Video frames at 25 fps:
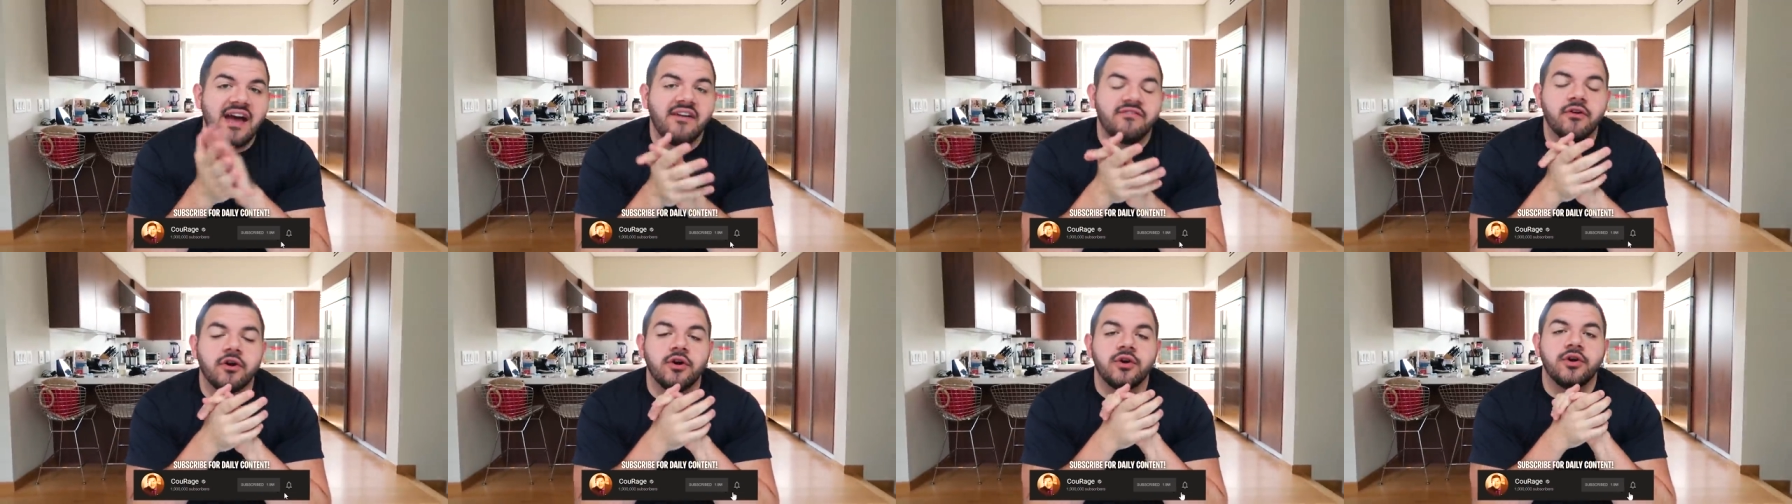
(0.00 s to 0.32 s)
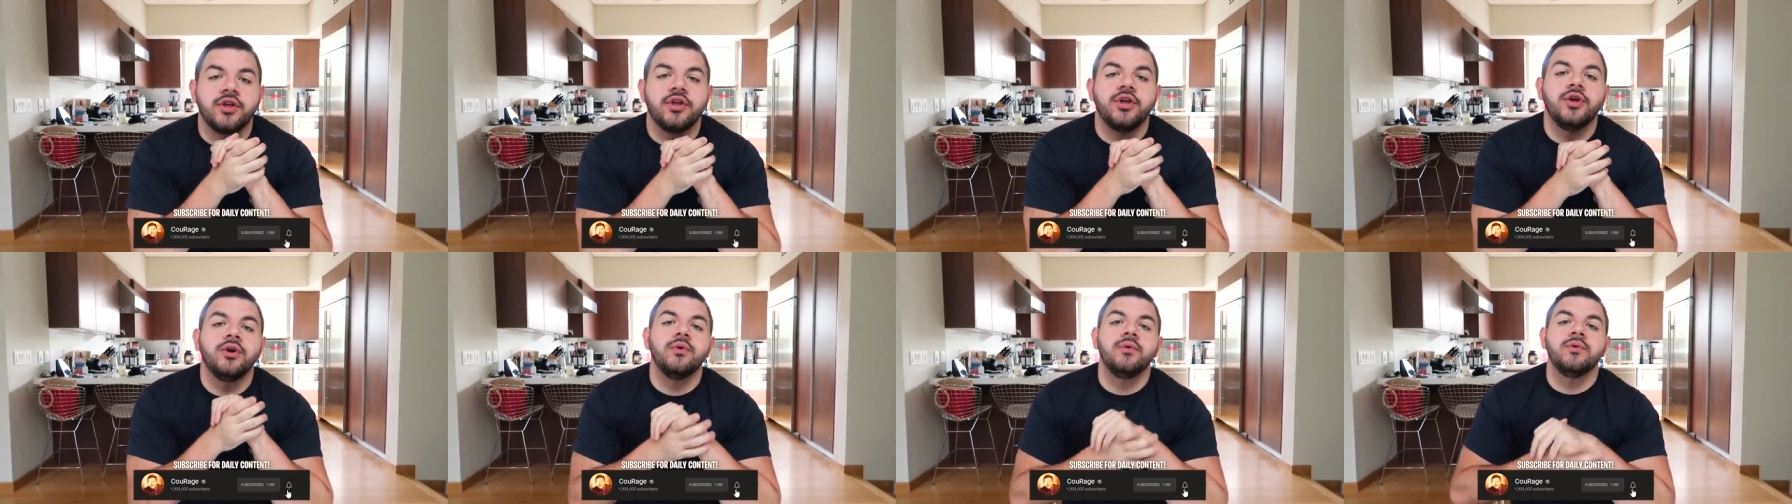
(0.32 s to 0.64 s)
ever
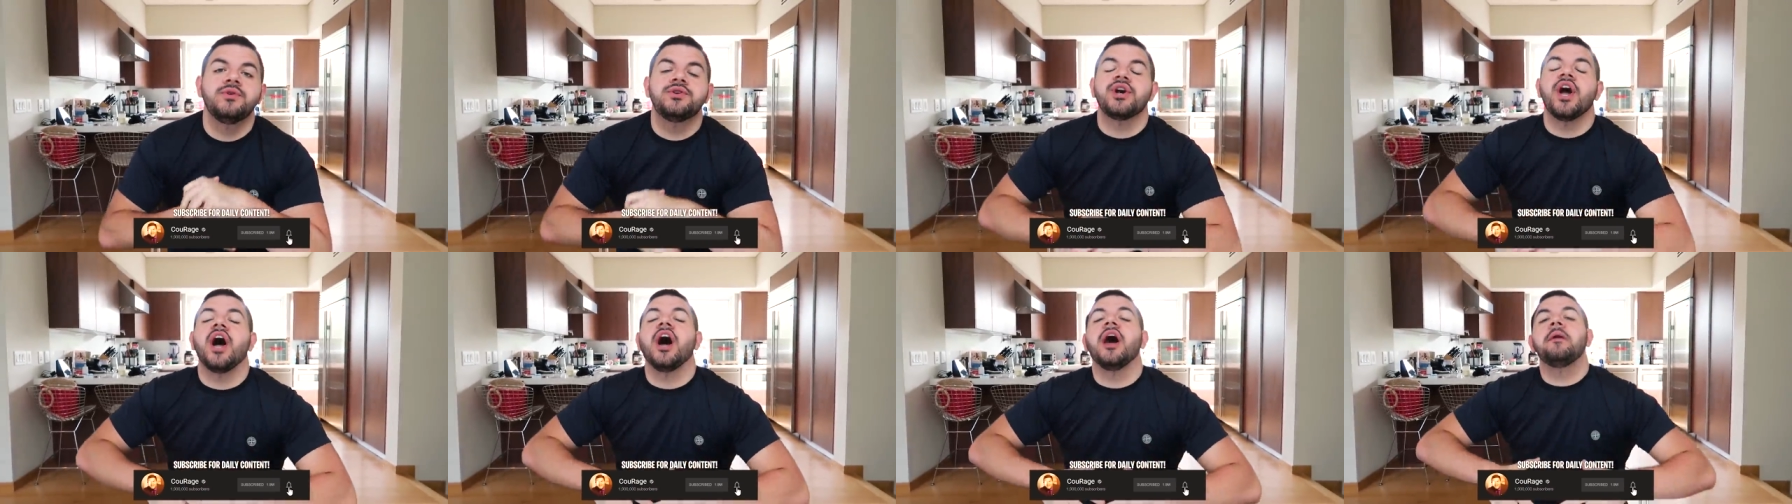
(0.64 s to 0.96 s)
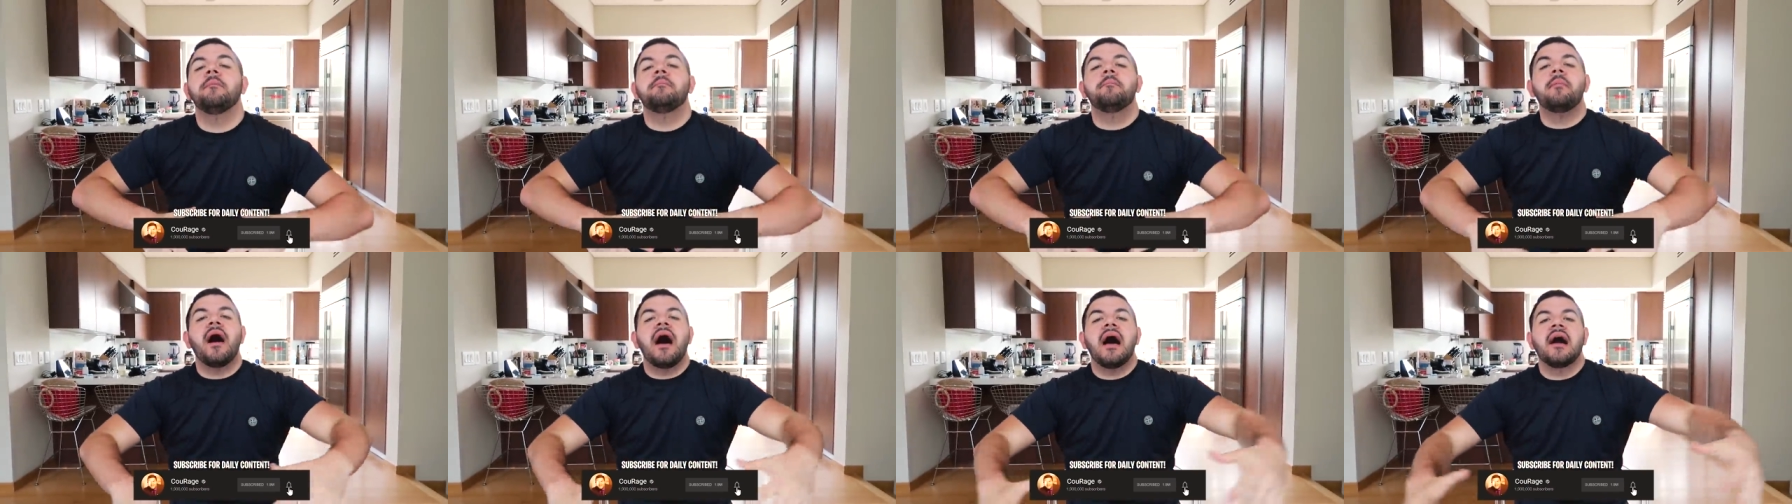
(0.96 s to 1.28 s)
huge
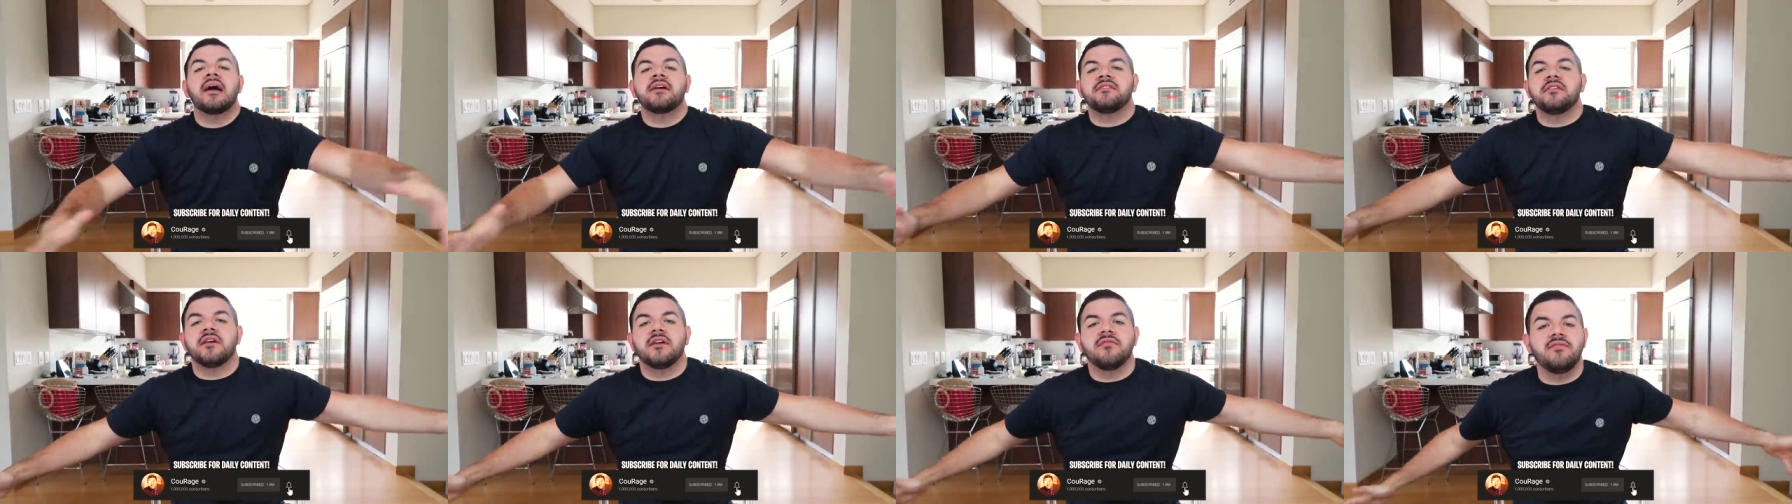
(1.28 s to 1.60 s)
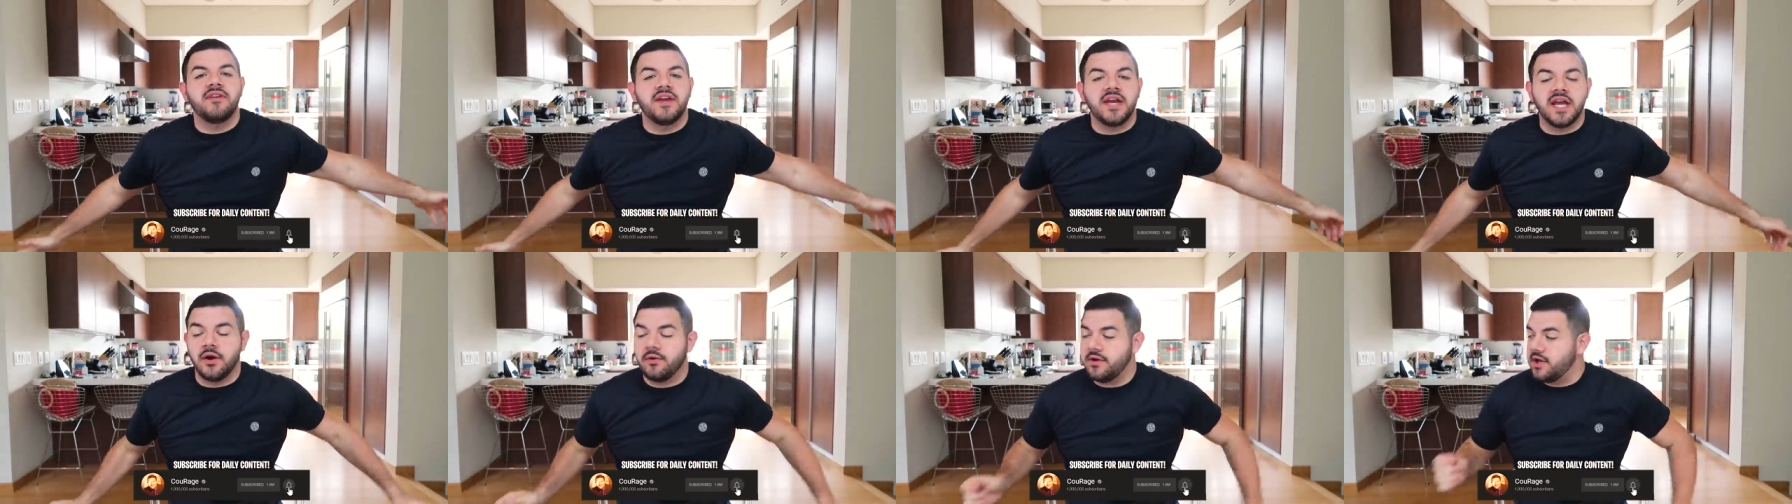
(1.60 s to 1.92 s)
unboxing
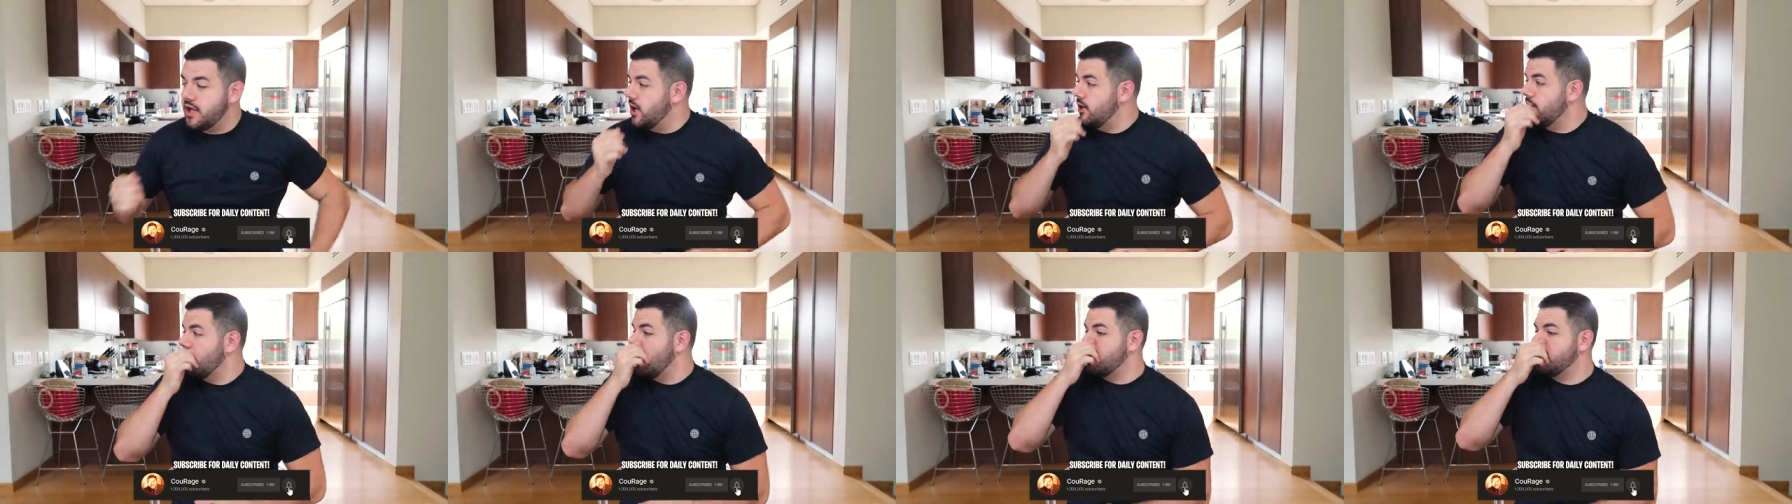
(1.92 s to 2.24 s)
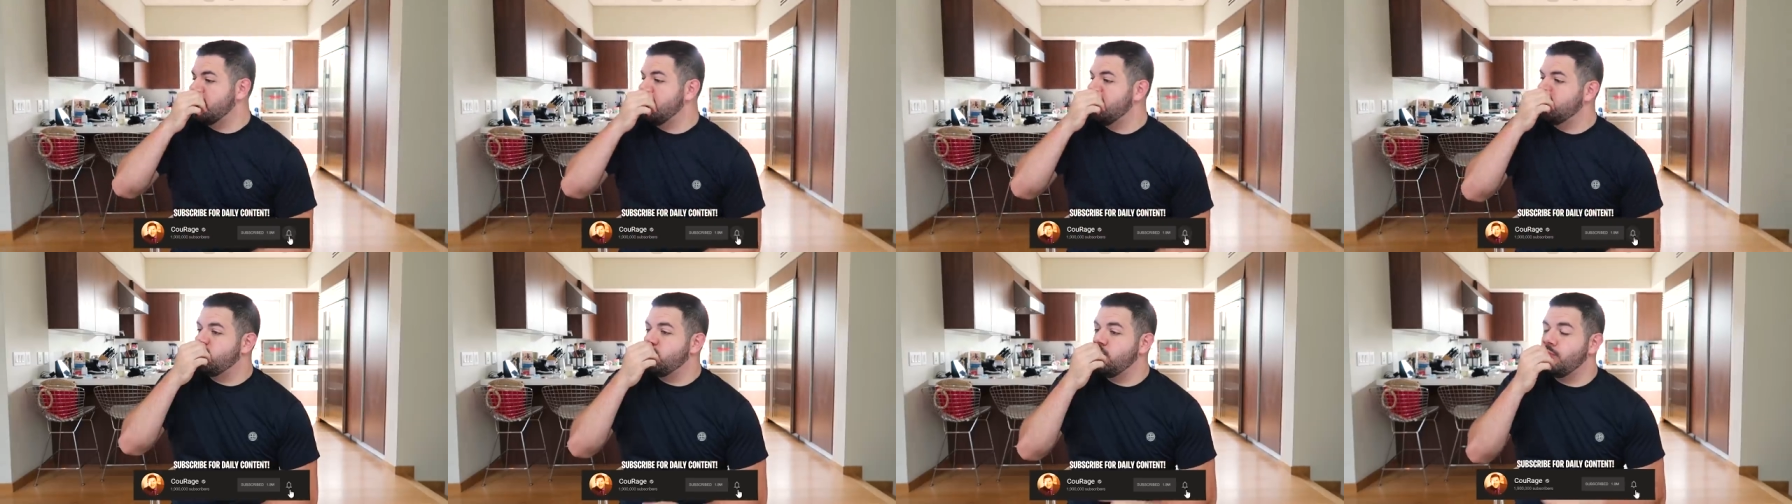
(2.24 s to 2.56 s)
video here
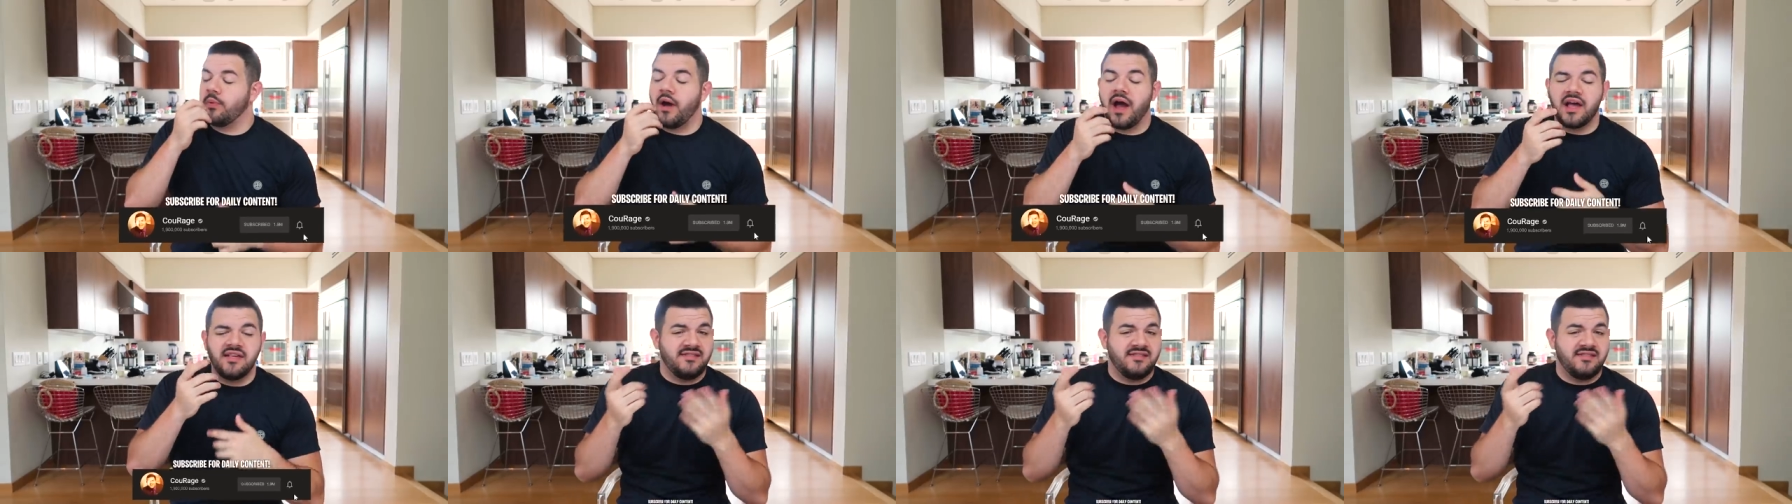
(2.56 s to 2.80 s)
on YouTube.